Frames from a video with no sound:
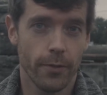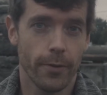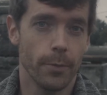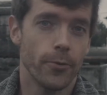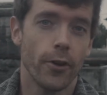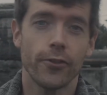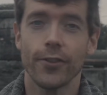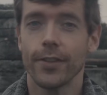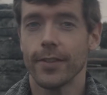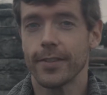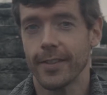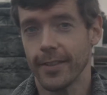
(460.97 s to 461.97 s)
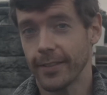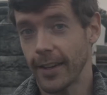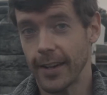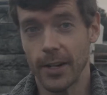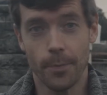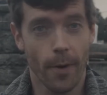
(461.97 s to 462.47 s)
from churches to the
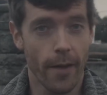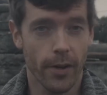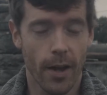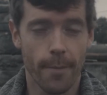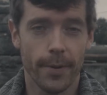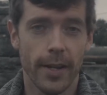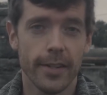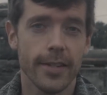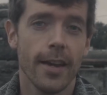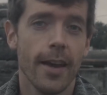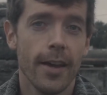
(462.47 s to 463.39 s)
city to private companies,